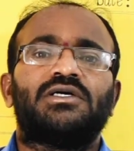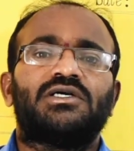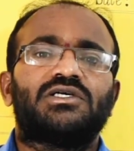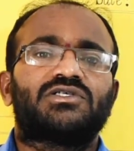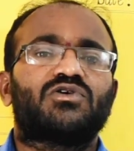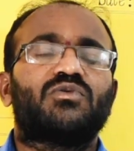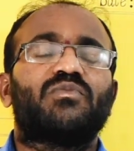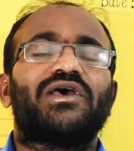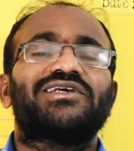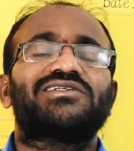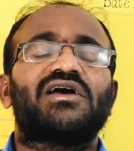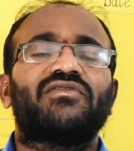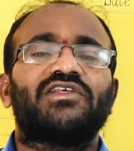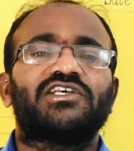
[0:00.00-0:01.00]
So based
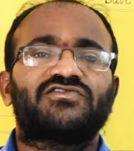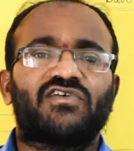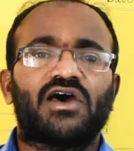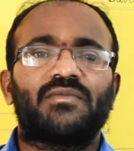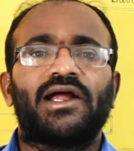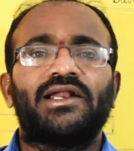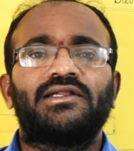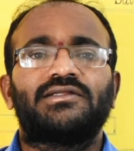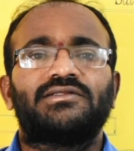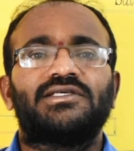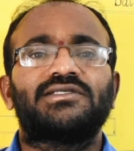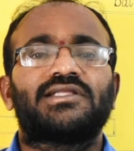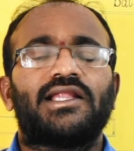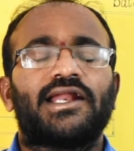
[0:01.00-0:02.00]
on this format,
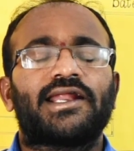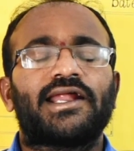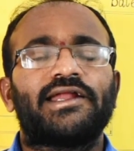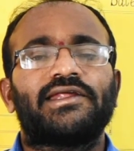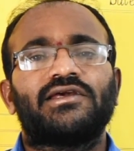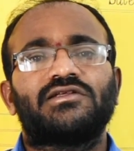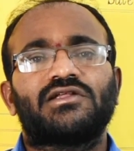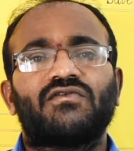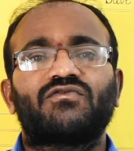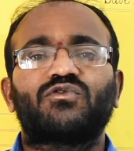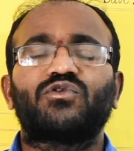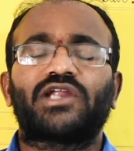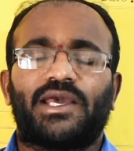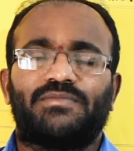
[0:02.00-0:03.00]
this letter writing is of
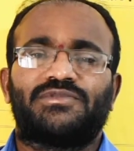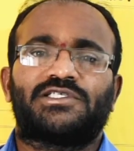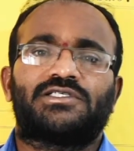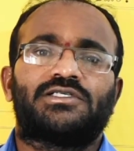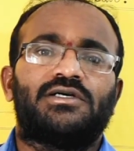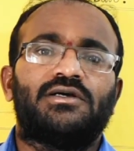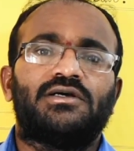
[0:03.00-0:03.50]
two types.